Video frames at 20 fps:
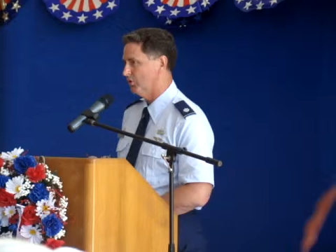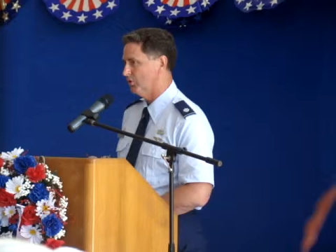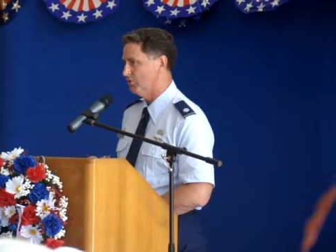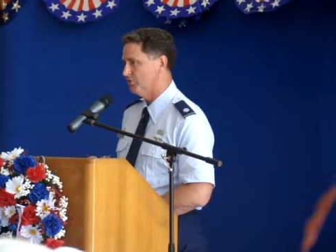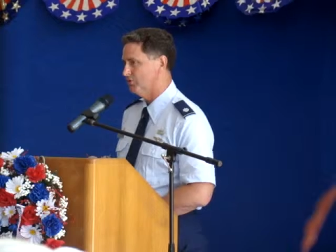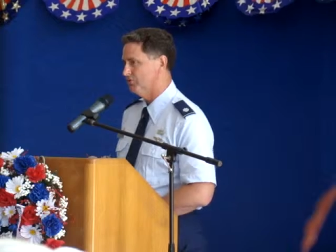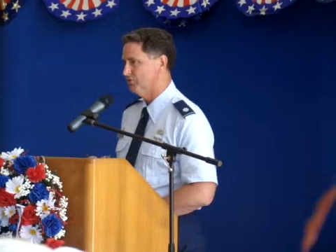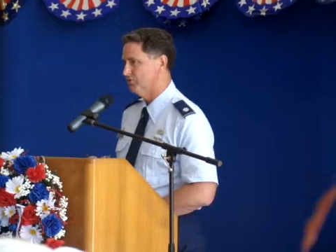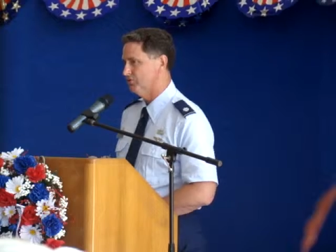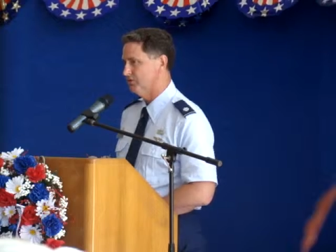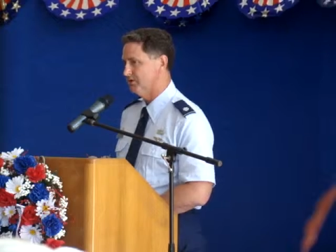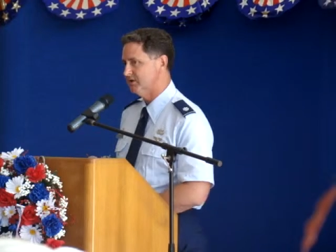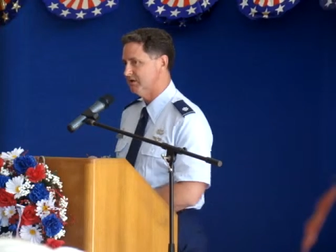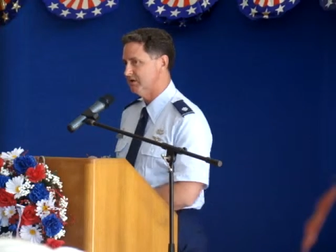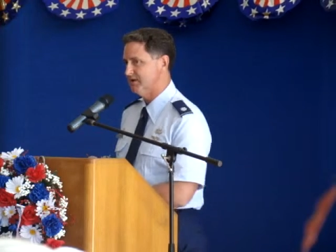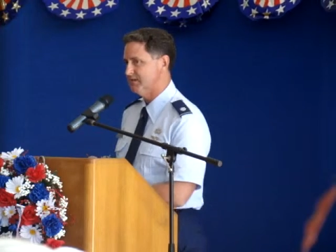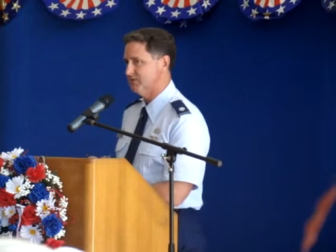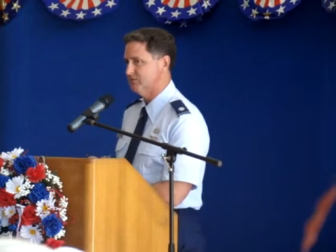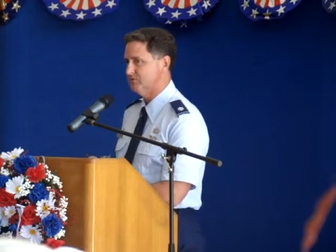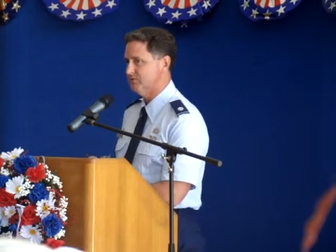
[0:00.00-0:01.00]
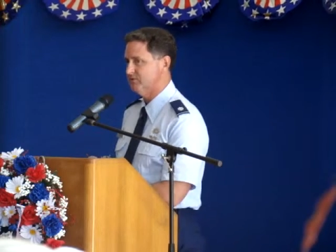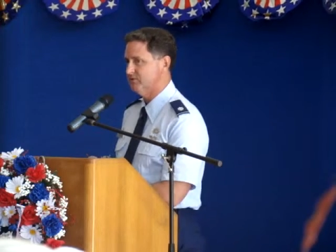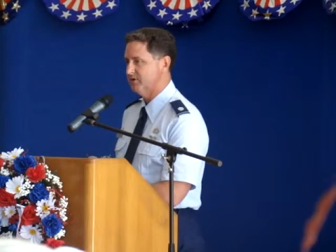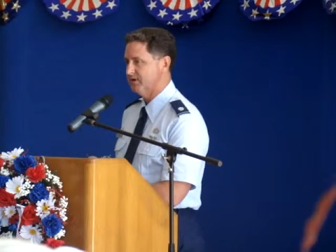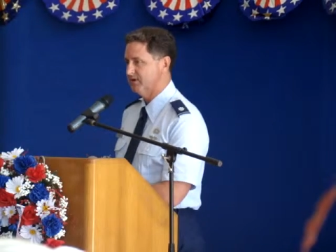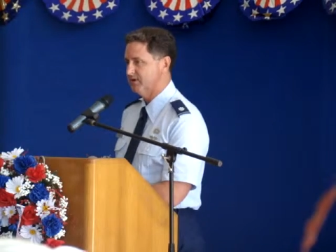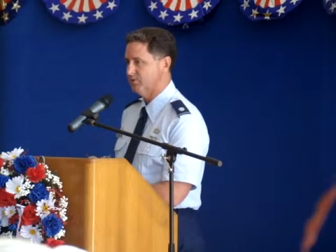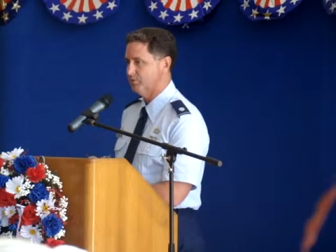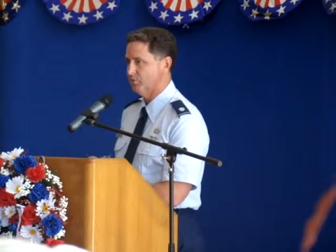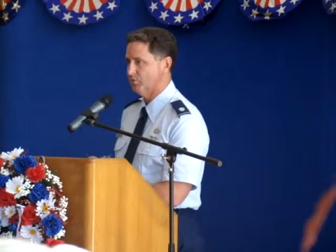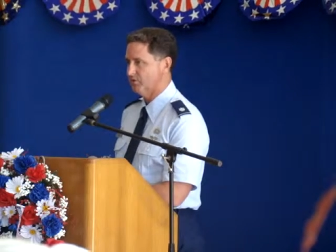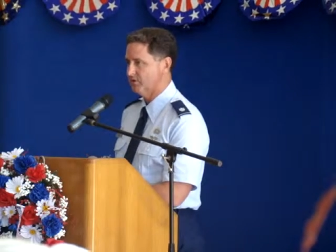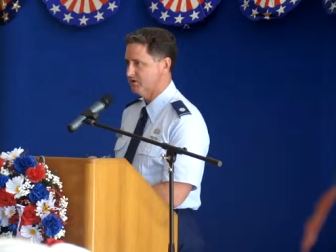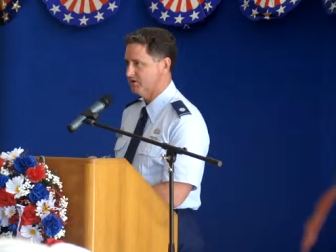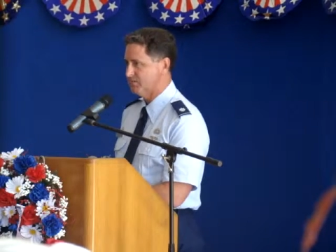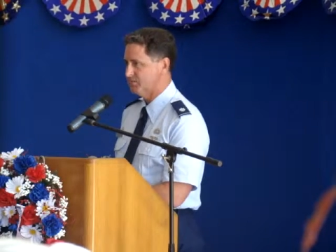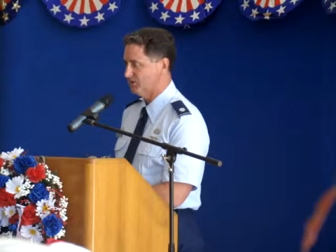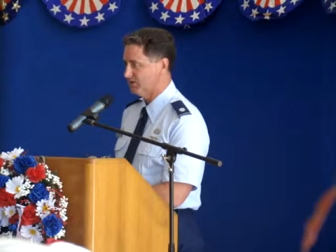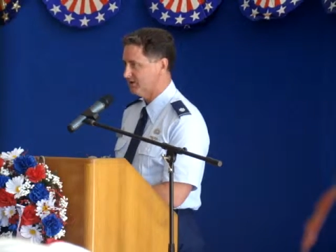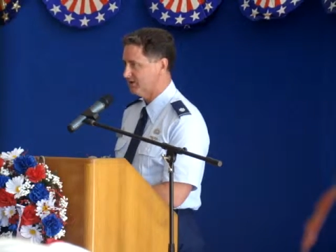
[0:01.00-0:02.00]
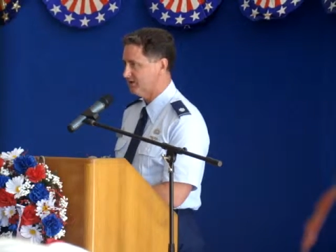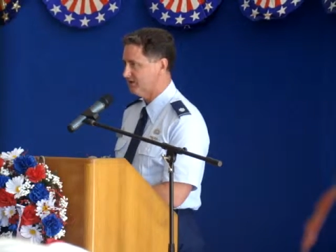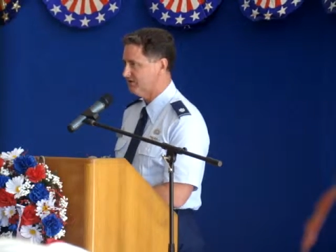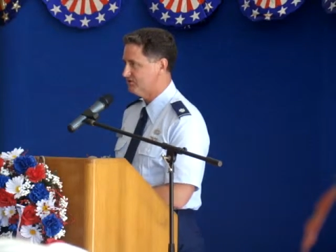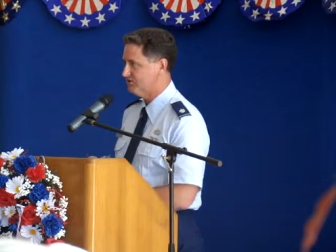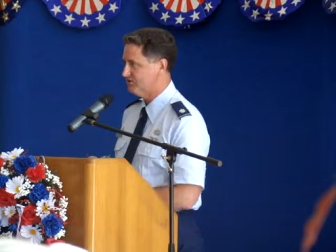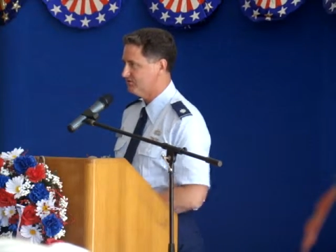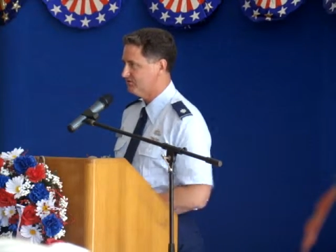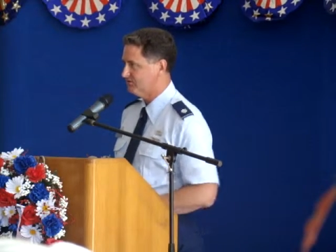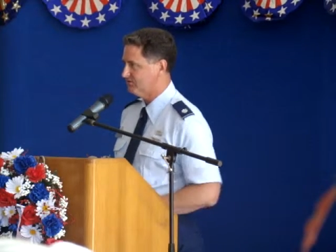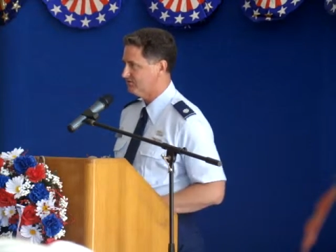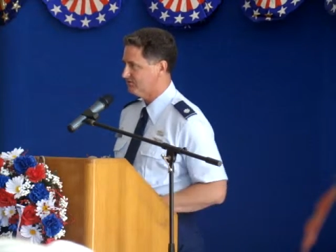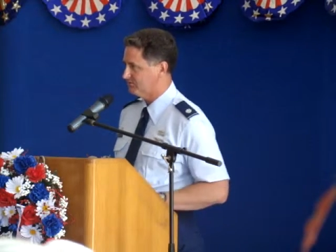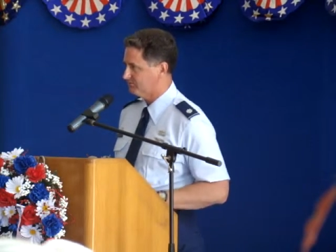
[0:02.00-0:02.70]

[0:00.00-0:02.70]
home to the NATO airport of debarkation,